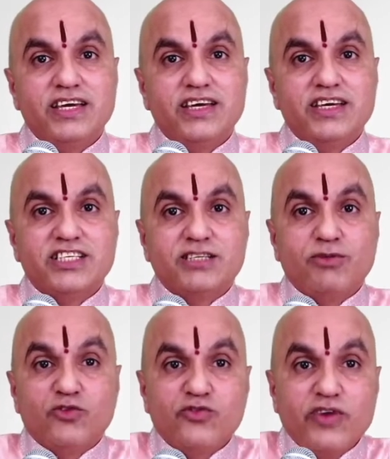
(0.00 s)
is
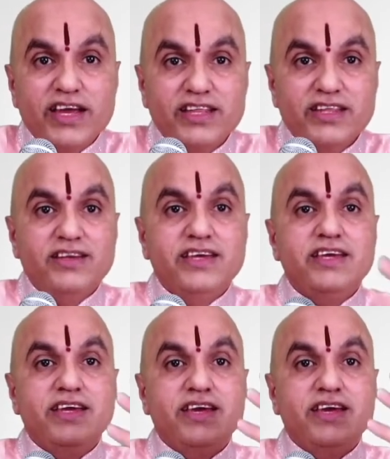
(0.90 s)
about finally